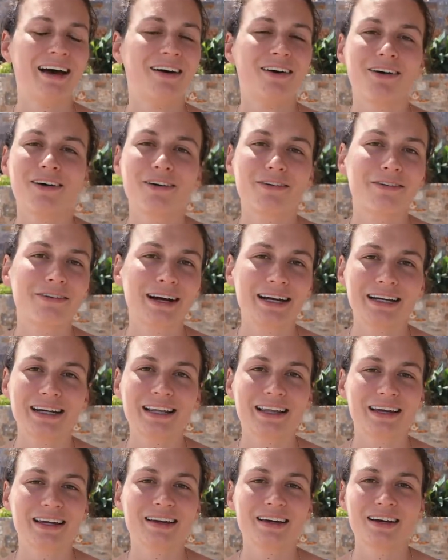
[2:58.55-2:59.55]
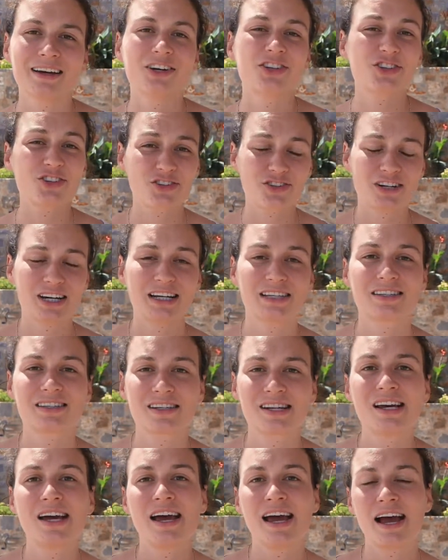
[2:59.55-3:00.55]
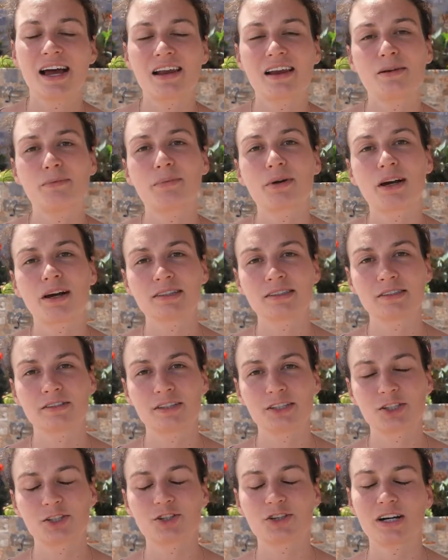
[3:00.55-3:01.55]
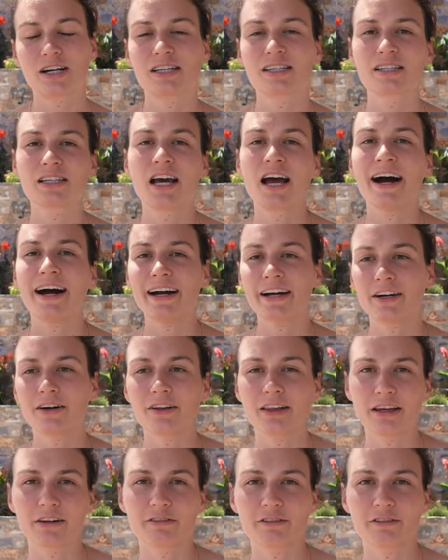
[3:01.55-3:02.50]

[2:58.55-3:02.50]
already like stressed, and then because of the stress I got like